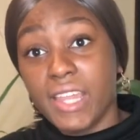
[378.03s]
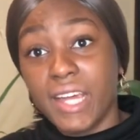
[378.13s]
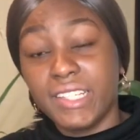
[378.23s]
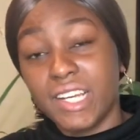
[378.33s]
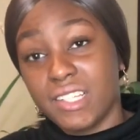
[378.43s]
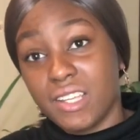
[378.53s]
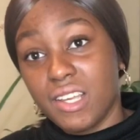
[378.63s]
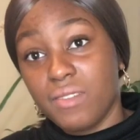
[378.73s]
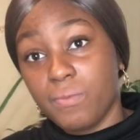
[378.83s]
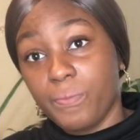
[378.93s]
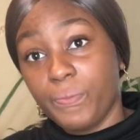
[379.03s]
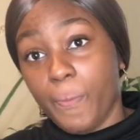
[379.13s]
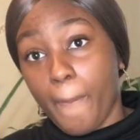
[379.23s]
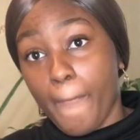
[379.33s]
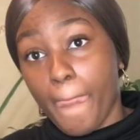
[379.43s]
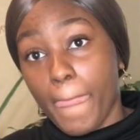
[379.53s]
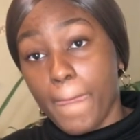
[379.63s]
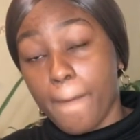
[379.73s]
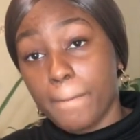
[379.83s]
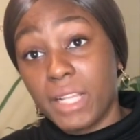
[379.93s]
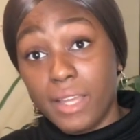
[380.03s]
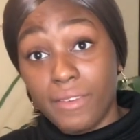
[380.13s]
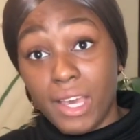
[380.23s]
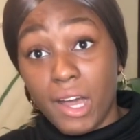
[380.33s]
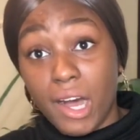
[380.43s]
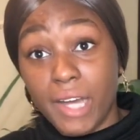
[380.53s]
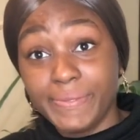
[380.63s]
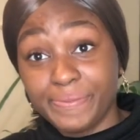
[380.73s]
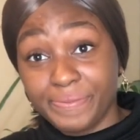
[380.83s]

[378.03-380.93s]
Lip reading: that doesn't believe in God,